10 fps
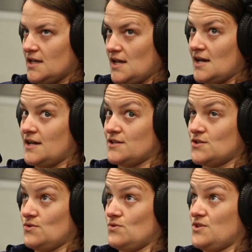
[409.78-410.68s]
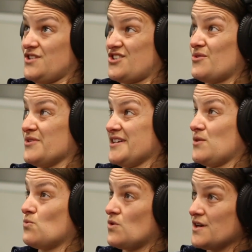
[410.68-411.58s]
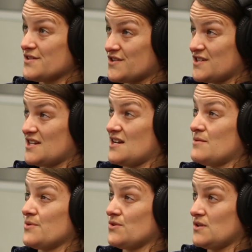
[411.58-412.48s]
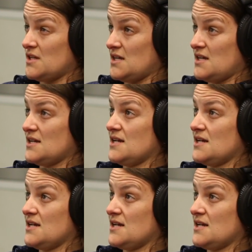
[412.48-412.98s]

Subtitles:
Yeah, so to start with, what is sustainability?